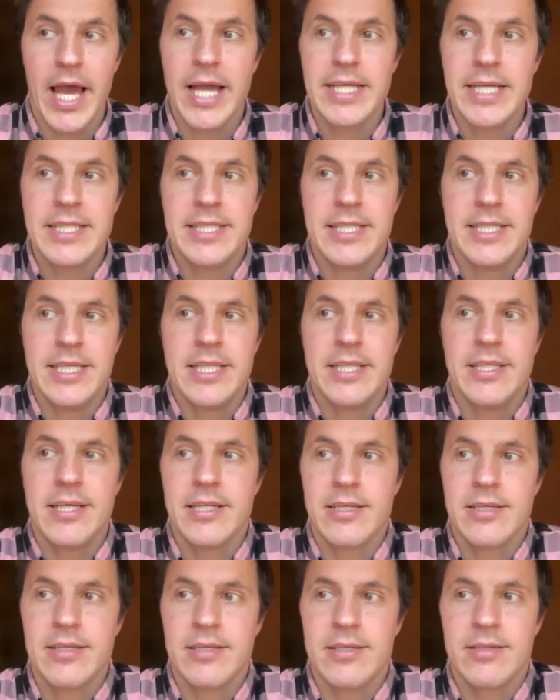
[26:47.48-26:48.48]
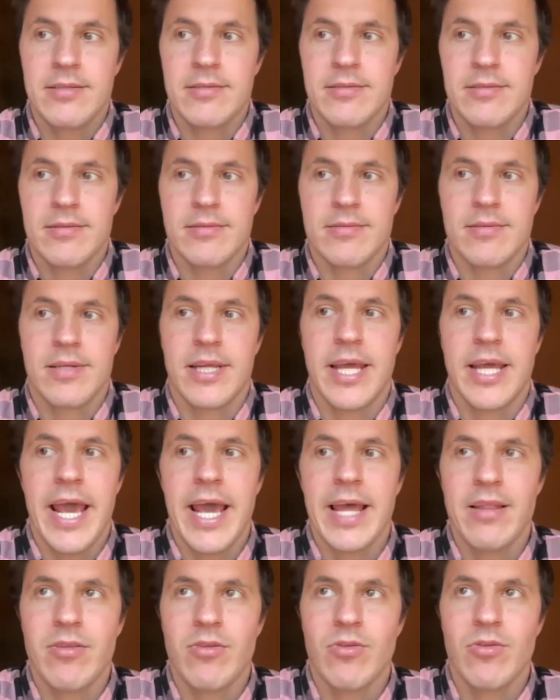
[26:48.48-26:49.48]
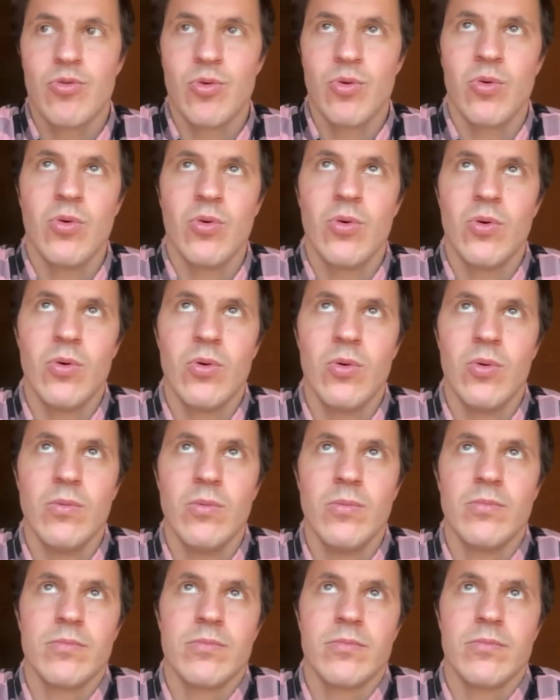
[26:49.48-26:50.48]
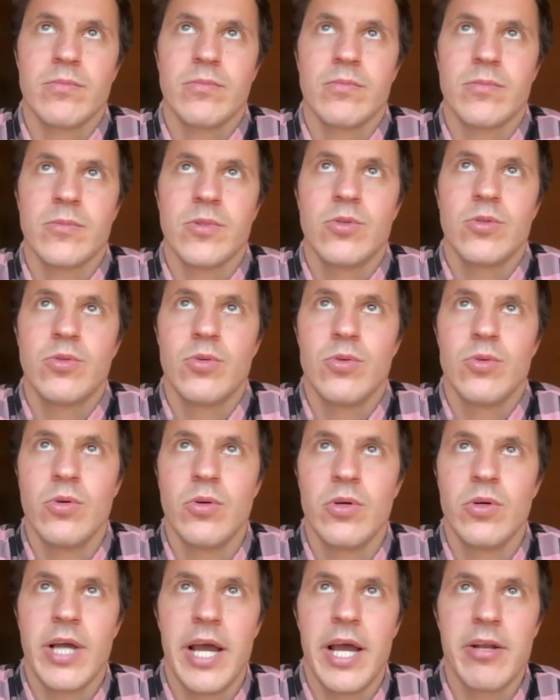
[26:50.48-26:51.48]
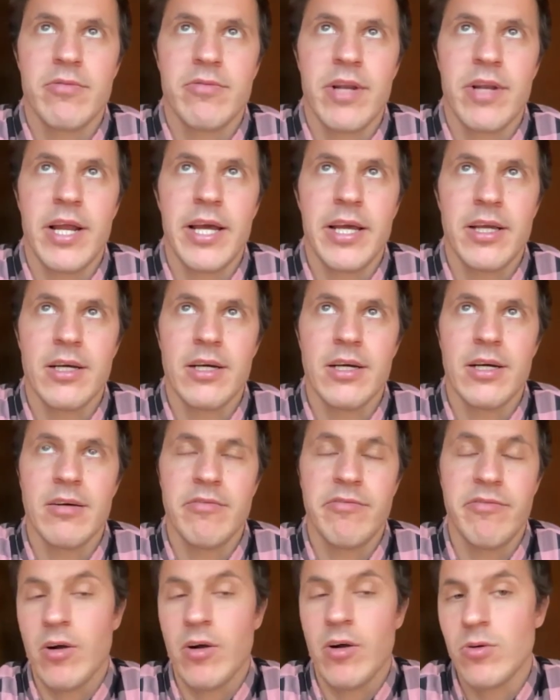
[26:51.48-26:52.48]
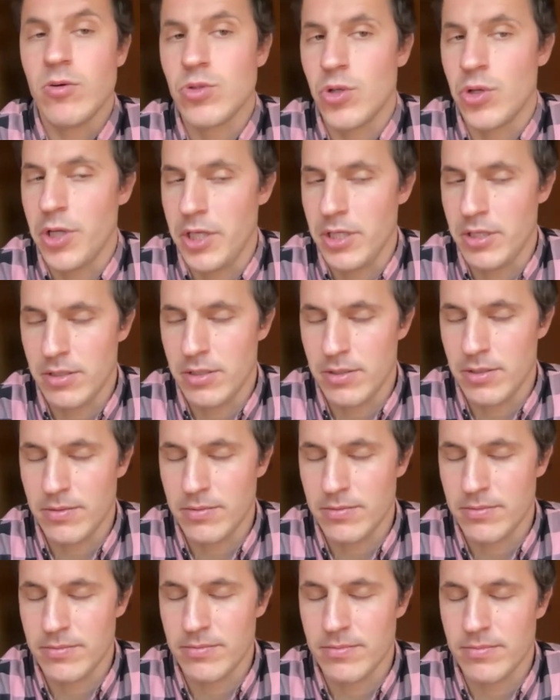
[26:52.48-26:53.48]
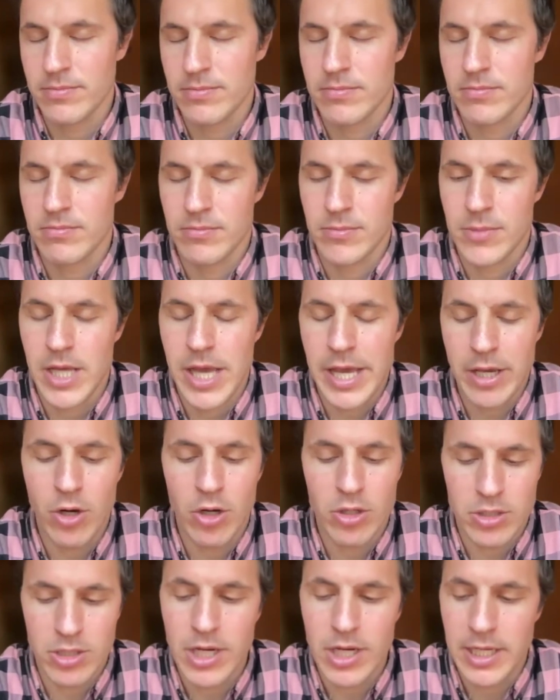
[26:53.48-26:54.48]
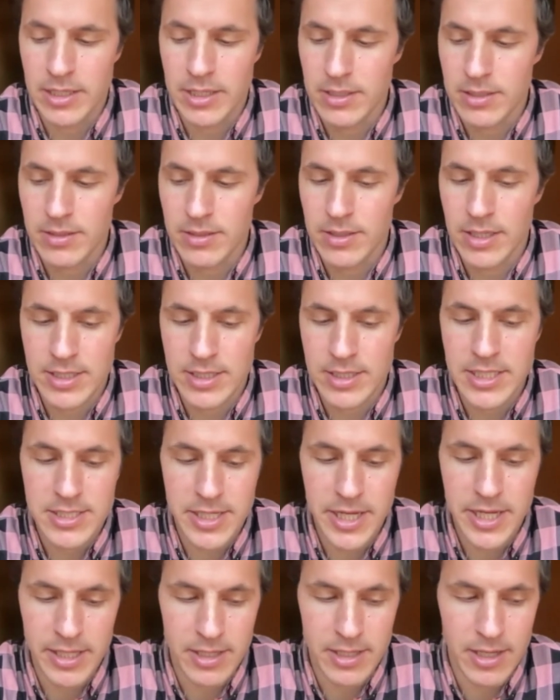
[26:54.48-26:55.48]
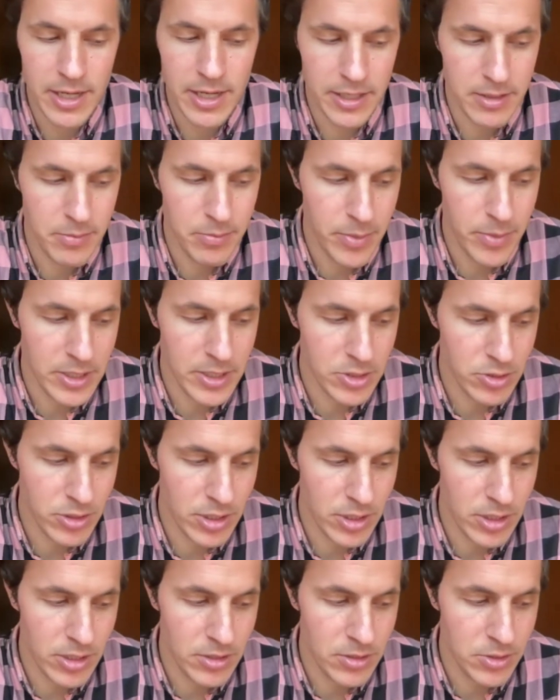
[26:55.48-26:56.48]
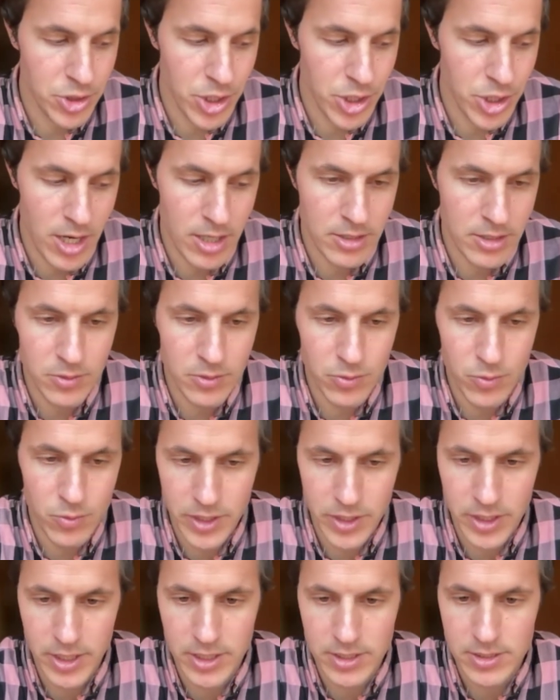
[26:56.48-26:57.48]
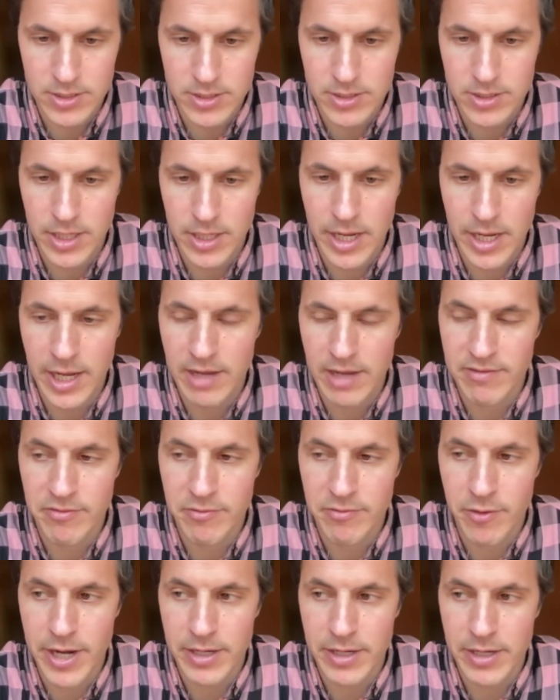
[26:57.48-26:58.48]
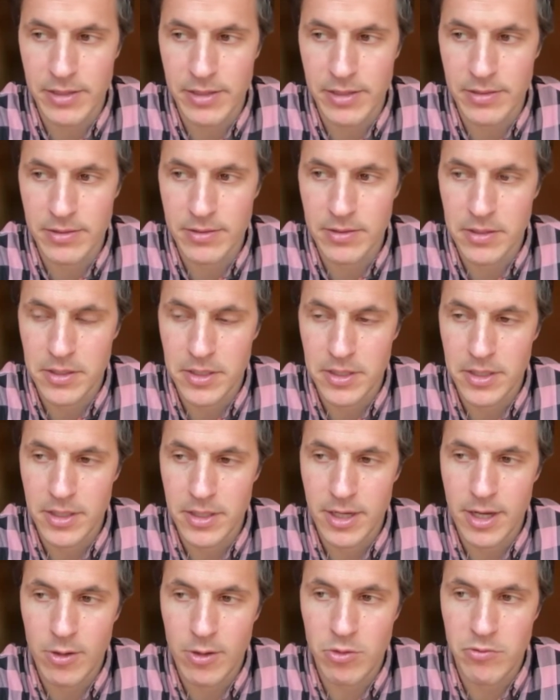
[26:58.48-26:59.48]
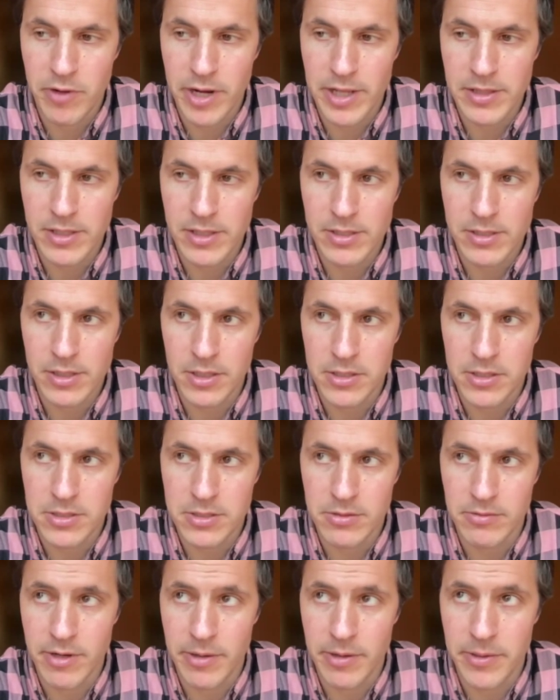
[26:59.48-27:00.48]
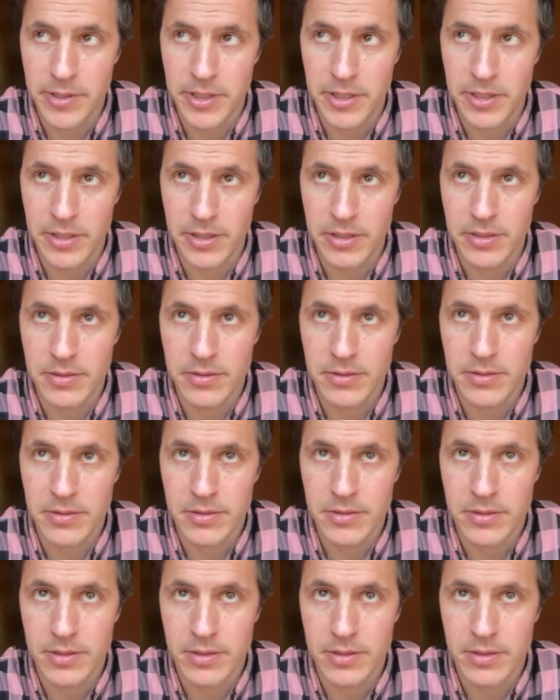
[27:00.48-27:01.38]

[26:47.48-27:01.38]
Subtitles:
I didn't get to kind of like focus on it. I got like, as I said, like personal chart and readings. I have a good friend that he is a very